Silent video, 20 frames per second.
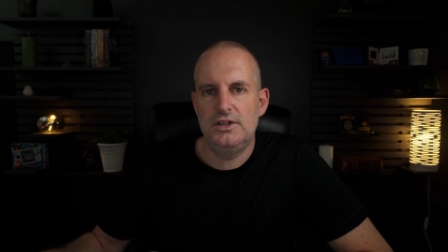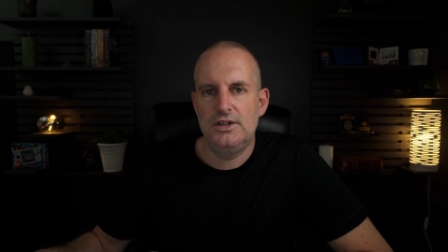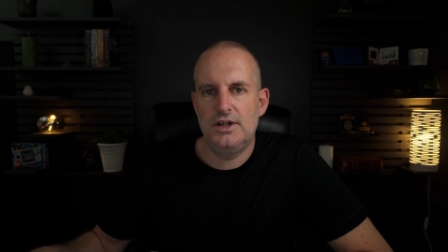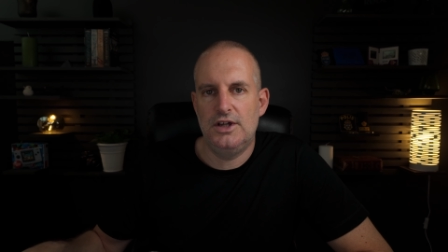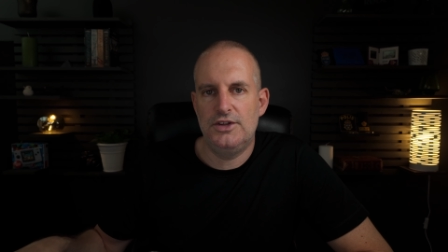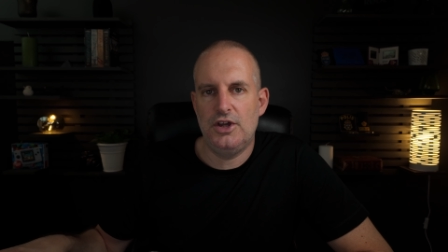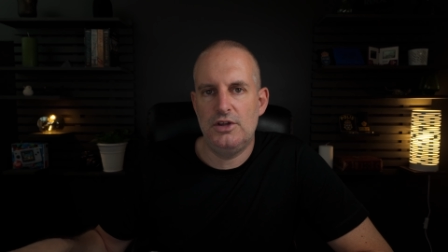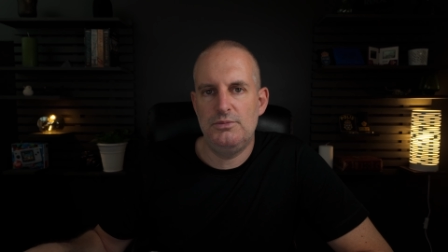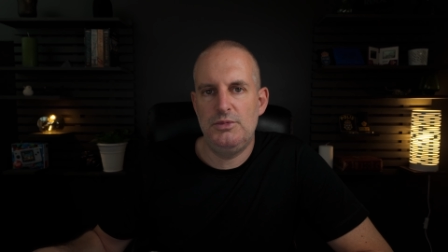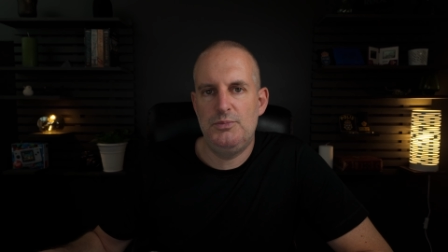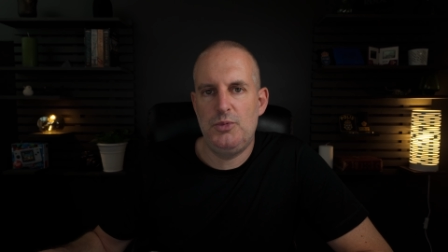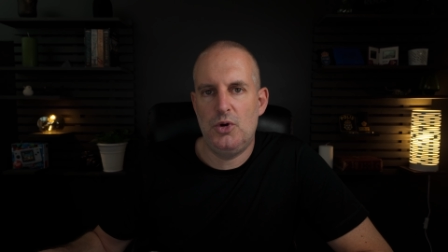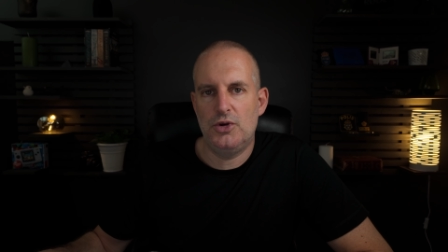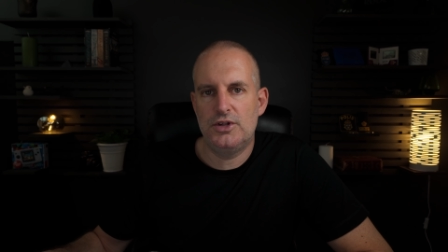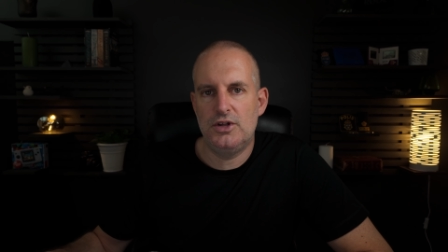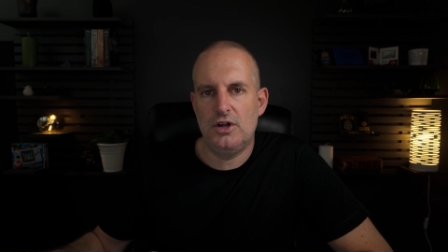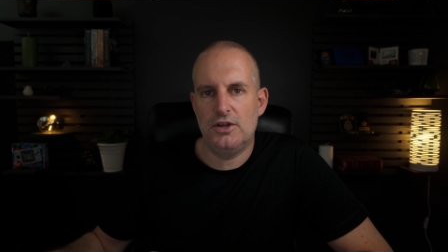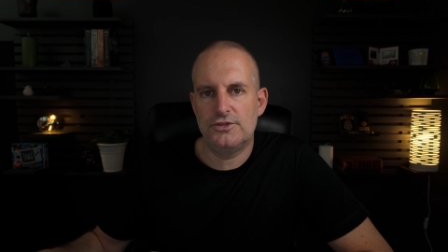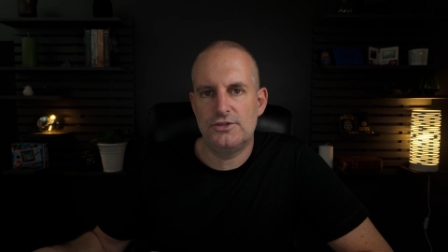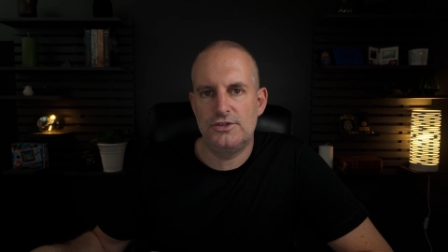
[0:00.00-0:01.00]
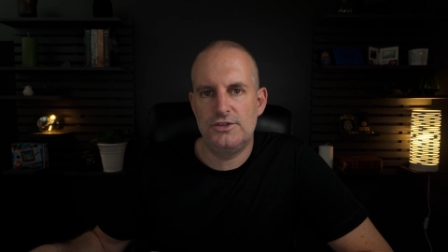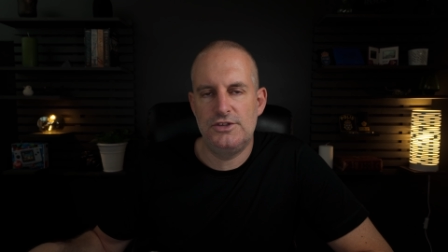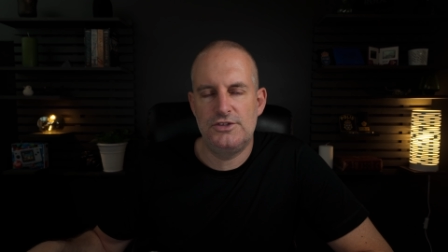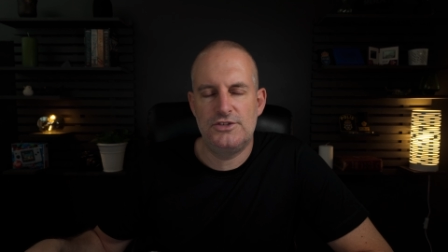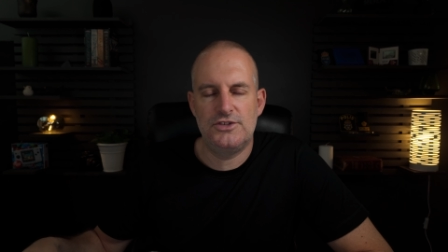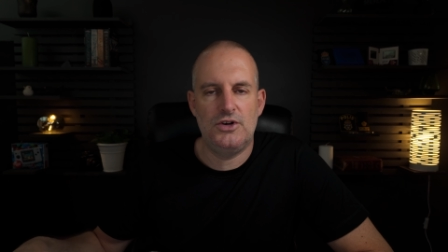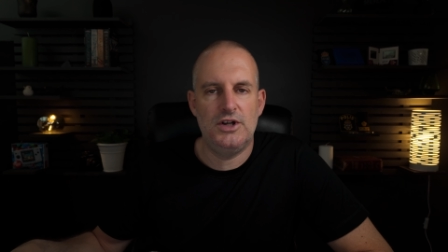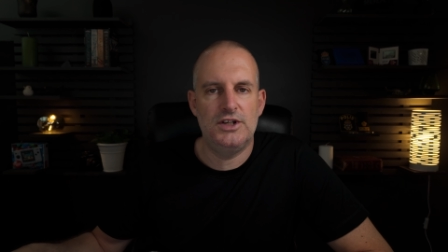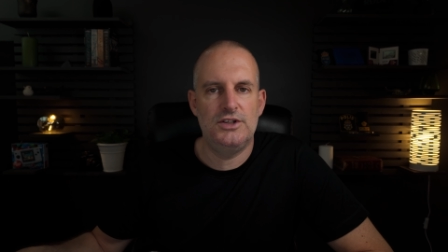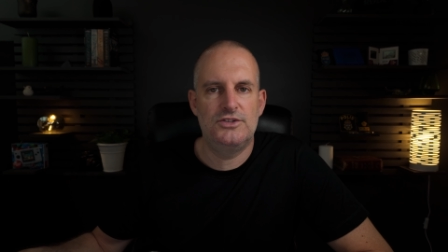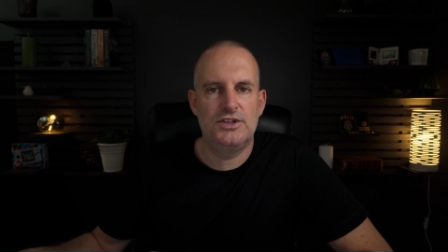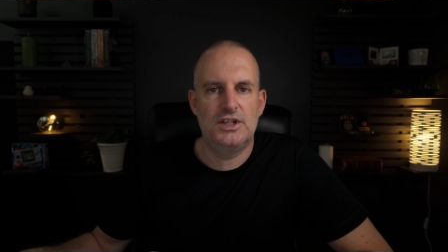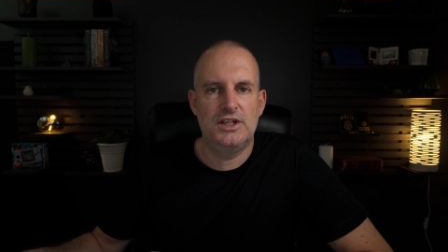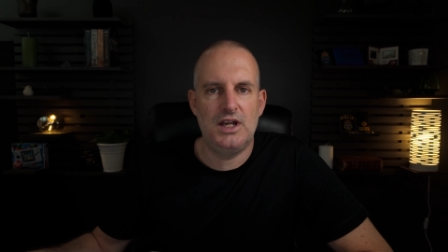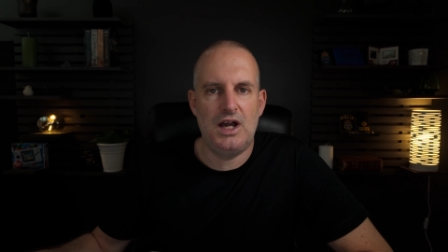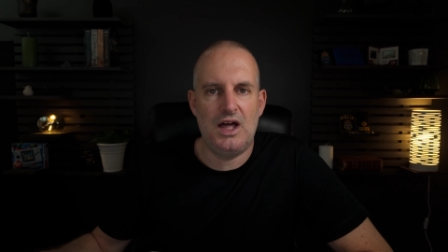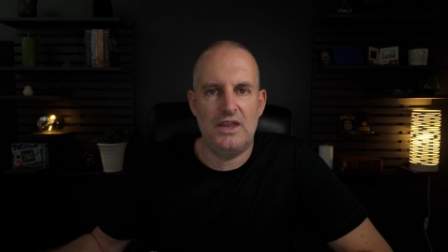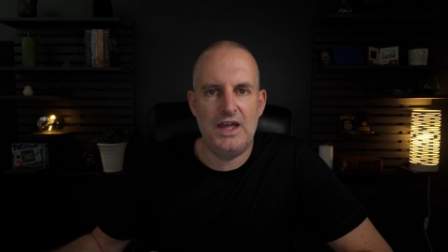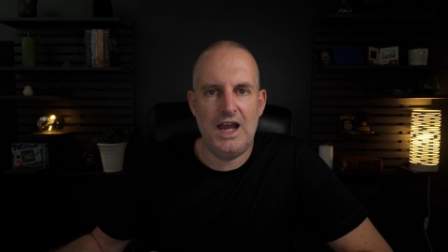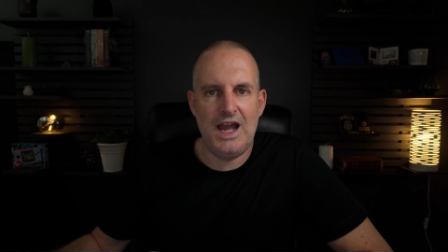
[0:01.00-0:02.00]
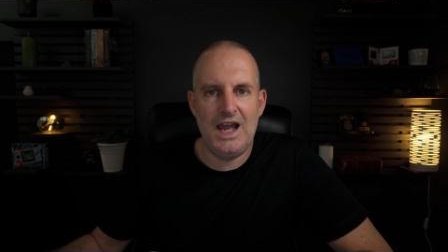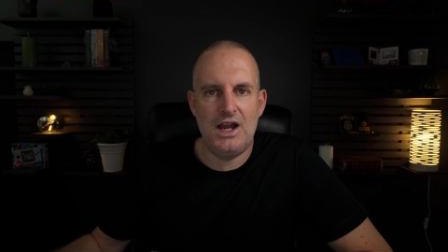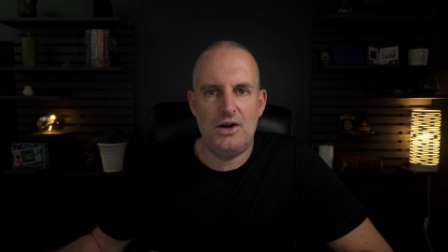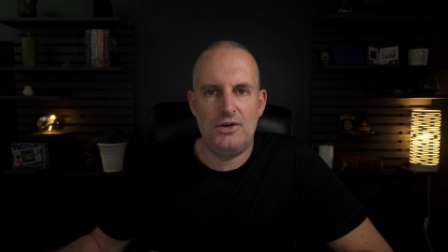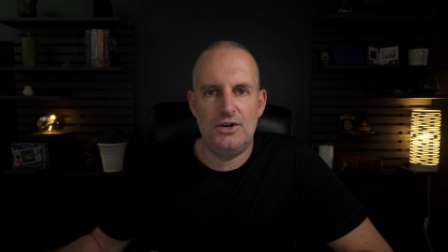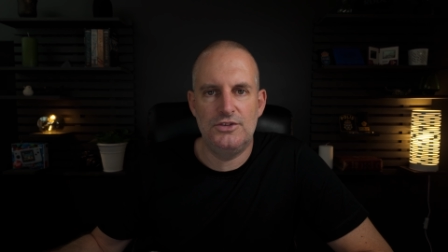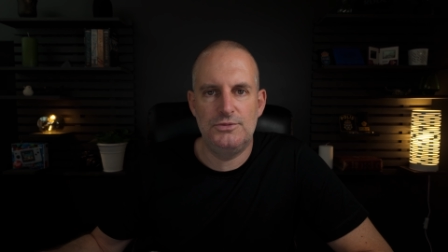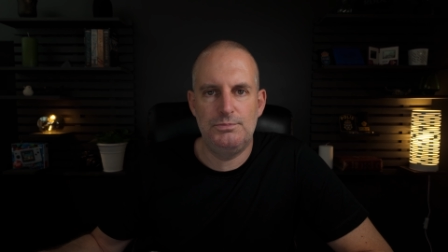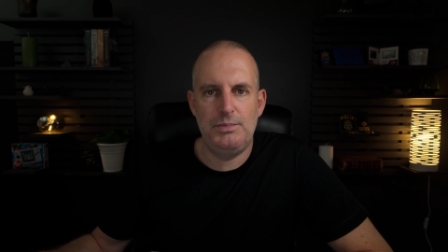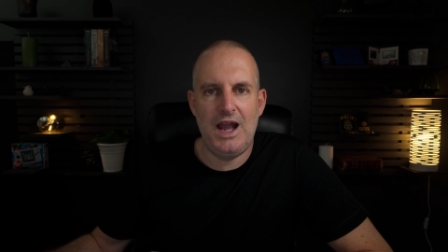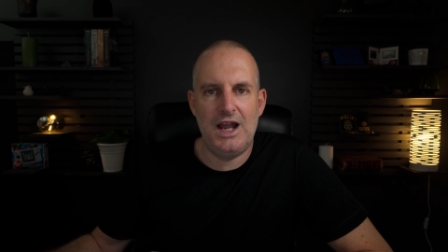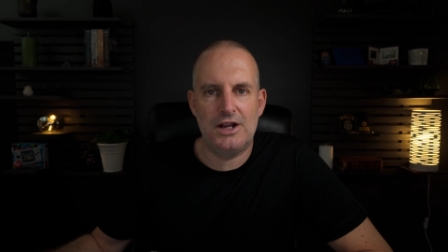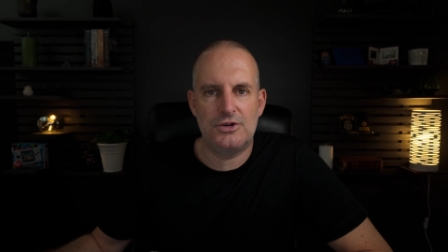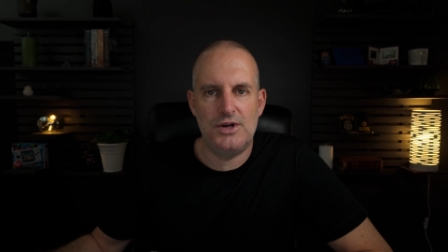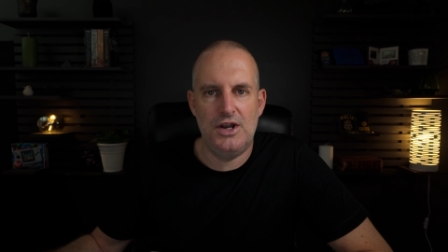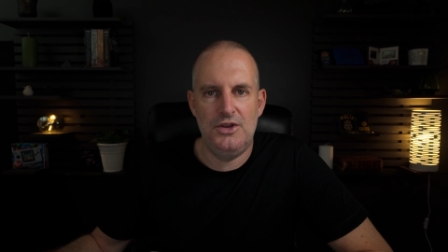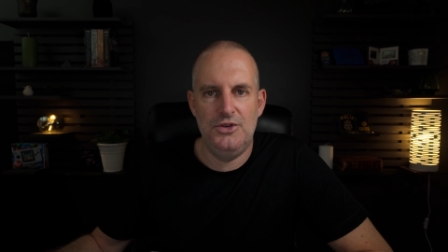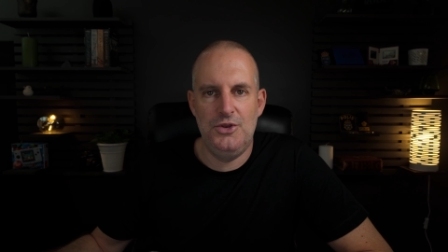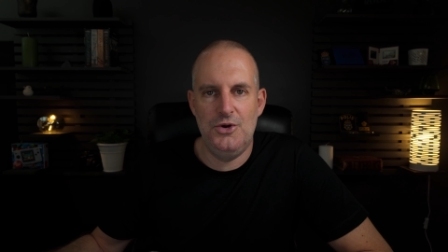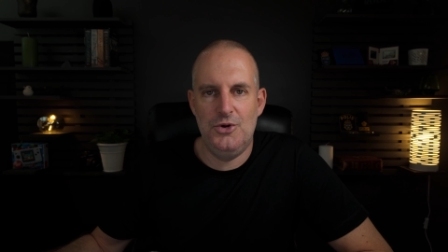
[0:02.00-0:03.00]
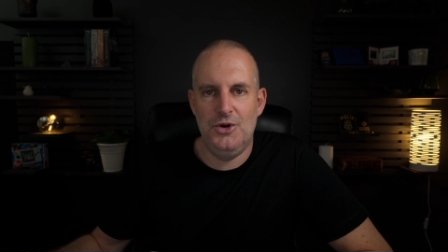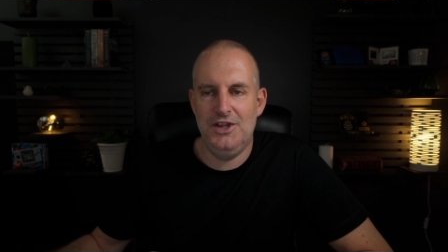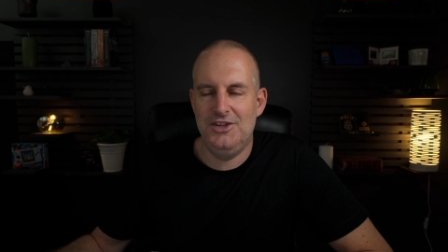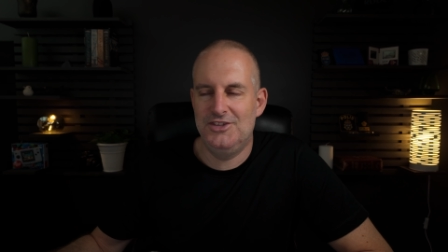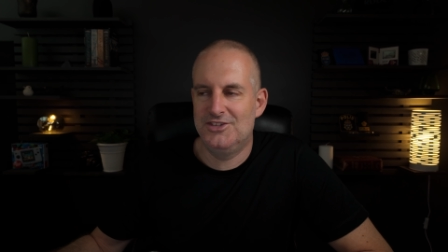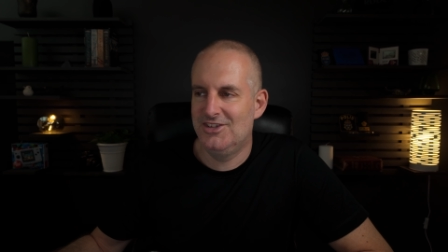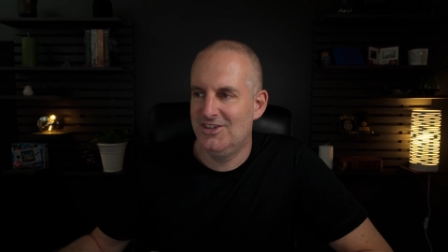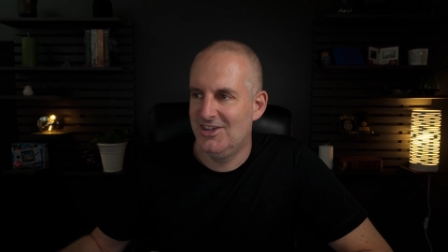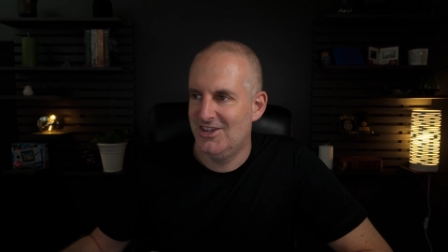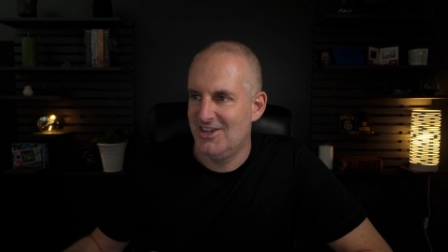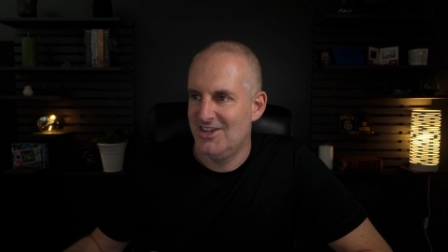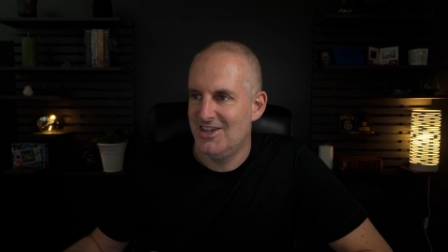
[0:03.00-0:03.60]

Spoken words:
Adobe Podcast has decided to cut that out as background noise.